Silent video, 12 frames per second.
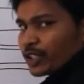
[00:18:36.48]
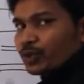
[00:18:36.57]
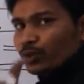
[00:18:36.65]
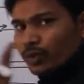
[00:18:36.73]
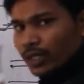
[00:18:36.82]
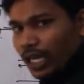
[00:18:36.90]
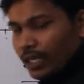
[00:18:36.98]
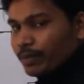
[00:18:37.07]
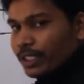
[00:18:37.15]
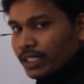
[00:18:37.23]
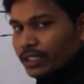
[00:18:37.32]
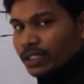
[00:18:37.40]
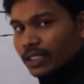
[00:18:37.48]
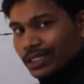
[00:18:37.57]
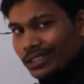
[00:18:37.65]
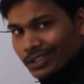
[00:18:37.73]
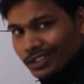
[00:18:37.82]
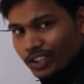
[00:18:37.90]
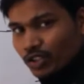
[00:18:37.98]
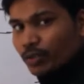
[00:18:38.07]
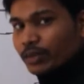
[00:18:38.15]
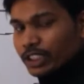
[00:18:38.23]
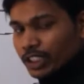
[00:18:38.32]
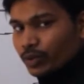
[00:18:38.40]
you I am taking the
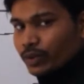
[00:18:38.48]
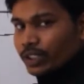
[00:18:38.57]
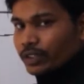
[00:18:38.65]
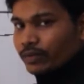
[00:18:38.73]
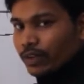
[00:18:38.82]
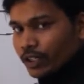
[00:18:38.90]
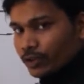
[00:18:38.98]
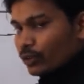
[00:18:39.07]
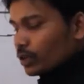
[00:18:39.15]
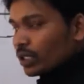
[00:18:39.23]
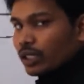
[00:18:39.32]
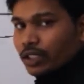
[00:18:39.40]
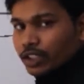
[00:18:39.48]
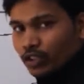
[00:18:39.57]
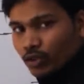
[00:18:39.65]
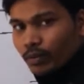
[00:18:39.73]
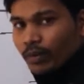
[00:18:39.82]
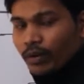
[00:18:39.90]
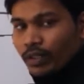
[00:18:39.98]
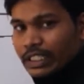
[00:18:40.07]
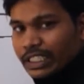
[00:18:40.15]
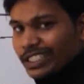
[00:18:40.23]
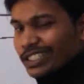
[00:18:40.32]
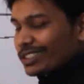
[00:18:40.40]
genomic sequences for you, genomic
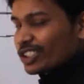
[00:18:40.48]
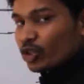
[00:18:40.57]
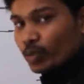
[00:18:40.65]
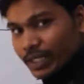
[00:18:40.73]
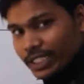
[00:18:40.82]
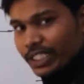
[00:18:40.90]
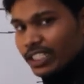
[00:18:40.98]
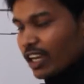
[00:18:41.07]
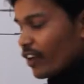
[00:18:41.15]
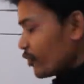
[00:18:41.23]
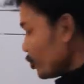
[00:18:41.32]
DNA of